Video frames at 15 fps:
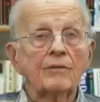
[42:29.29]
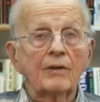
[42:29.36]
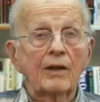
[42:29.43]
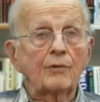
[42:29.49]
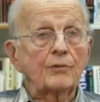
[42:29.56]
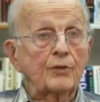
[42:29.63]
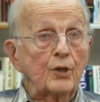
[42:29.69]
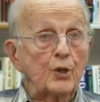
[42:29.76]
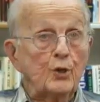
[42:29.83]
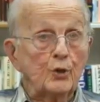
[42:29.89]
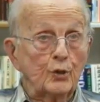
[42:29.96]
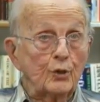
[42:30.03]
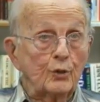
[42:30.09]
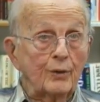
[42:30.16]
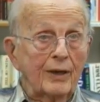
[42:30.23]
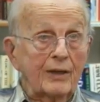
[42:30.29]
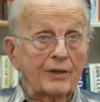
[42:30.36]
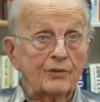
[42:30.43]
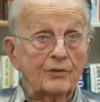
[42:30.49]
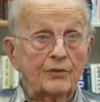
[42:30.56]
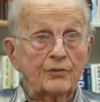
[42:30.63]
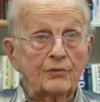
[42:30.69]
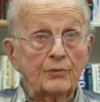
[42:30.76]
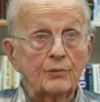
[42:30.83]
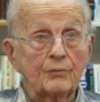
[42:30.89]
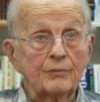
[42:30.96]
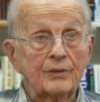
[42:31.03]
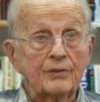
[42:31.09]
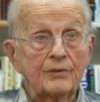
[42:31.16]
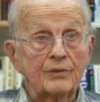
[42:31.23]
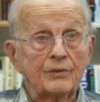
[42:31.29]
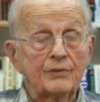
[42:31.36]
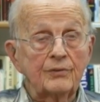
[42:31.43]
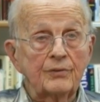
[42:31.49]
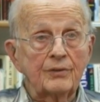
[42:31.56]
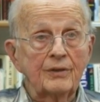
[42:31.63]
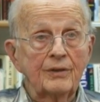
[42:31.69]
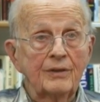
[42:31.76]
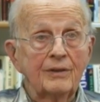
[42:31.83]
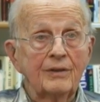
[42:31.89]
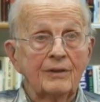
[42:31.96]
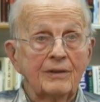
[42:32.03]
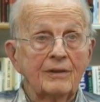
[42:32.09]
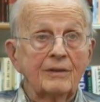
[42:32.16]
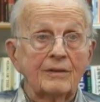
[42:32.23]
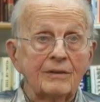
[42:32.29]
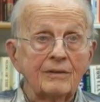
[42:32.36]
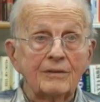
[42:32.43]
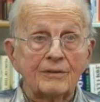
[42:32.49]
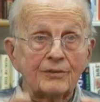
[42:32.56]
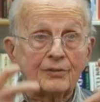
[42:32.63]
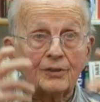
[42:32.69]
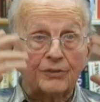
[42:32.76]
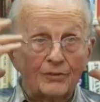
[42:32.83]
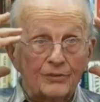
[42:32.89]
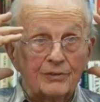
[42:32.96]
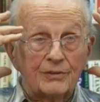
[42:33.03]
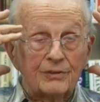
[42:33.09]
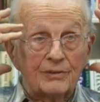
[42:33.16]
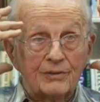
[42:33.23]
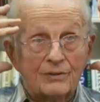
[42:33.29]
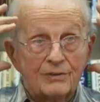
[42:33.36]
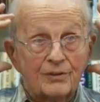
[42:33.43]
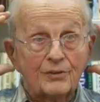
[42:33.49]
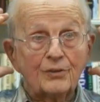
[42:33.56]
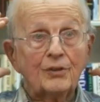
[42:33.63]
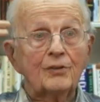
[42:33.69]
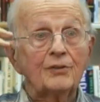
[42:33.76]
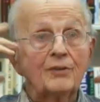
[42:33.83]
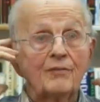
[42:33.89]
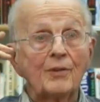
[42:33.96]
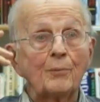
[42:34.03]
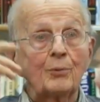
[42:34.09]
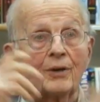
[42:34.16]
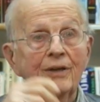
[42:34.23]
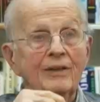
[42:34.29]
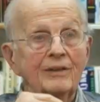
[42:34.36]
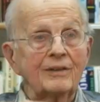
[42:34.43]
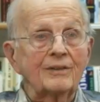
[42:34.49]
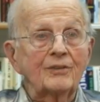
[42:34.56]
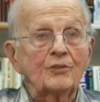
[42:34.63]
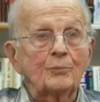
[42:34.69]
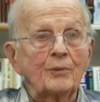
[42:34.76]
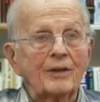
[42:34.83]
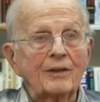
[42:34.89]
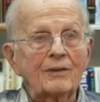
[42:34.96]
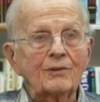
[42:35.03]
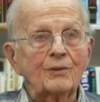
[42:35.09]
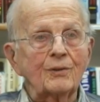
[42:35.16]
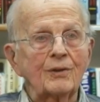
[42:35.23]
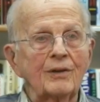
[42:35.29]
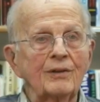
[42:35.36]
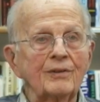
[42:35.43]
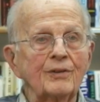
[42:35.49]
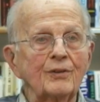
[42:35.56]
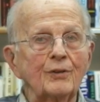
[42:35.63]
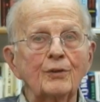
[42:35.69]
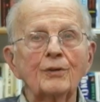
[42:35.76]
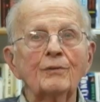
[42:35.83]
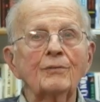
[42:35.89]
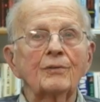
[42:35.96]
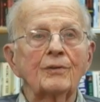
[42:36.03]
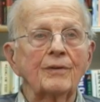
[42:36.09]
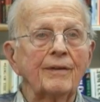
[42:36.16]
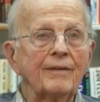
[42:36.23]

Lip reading: Well, I was a neurologist, which is diseases of the brain and the spinal cord and the nerves.